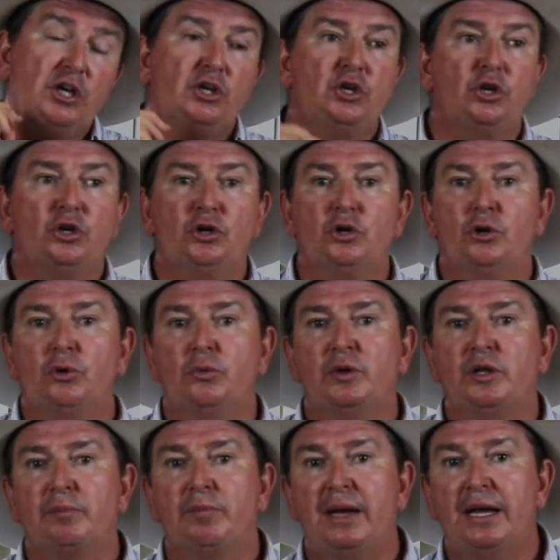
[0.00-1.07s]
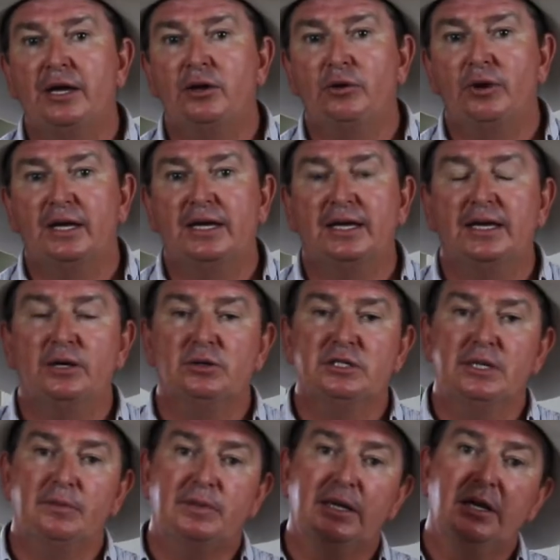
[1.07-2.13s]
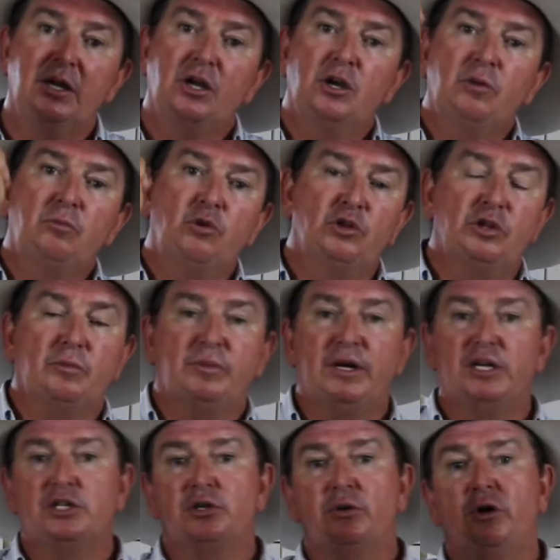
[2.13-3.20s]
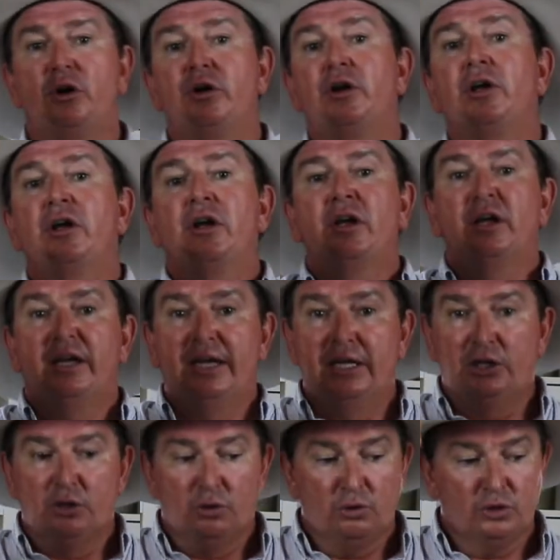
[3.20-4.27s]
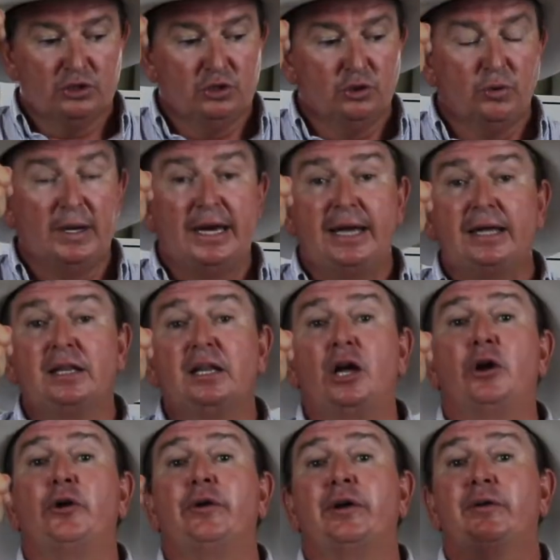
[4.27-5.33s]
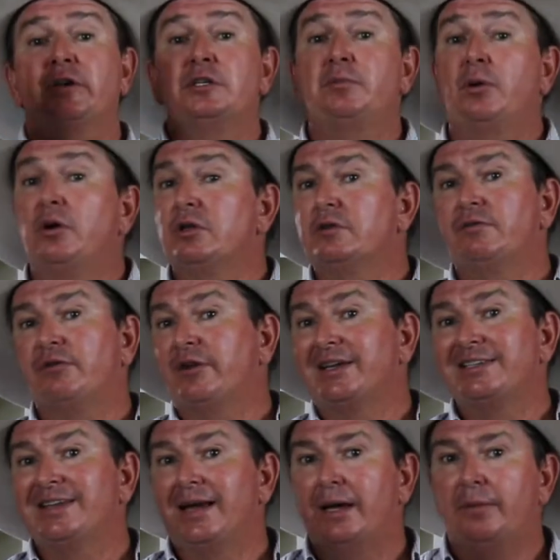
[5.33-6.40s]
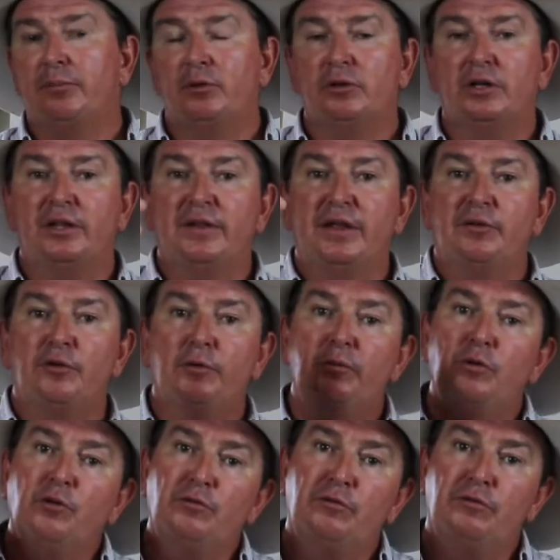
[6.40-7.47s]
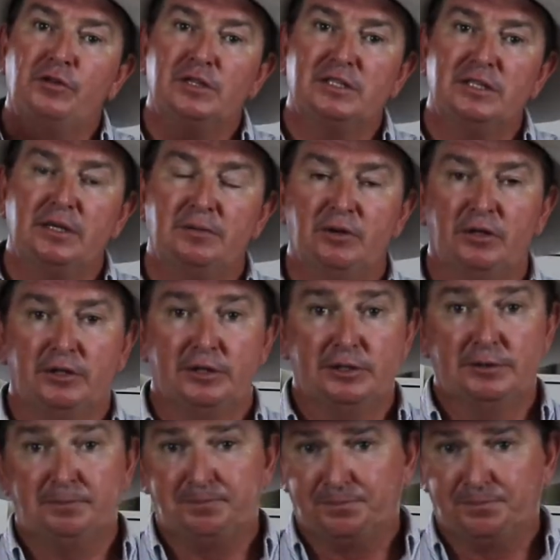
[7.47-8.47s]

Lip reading: You could do it with a pen or a key or something, put the pressure on, get the horse to do a head lowering response, for example, and then remove the stimulus.